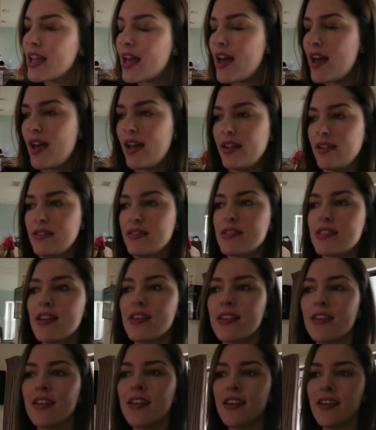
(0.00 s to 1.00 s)
And
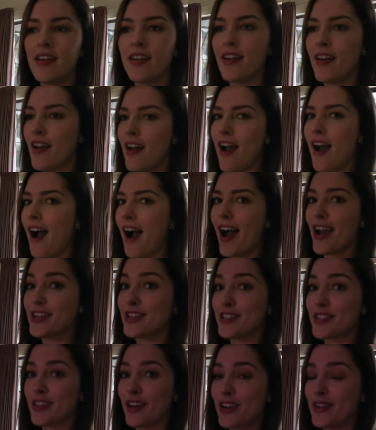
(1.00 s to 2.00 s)
I
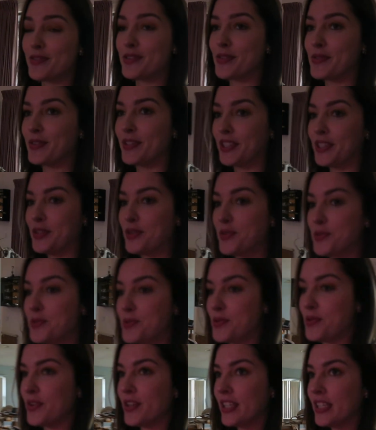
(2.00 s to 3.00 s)
just thought it was really
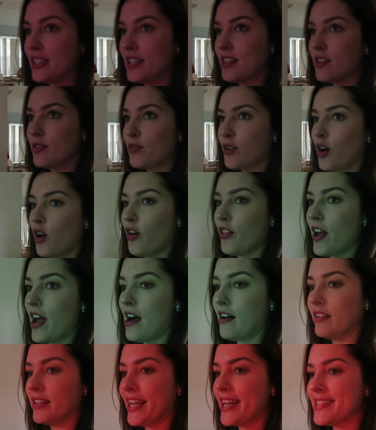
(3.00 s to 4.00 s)
cool for all the
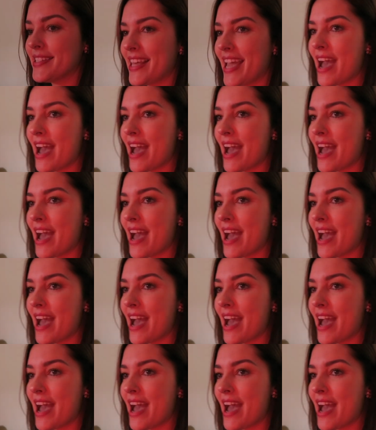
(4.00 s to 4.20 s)
holidays.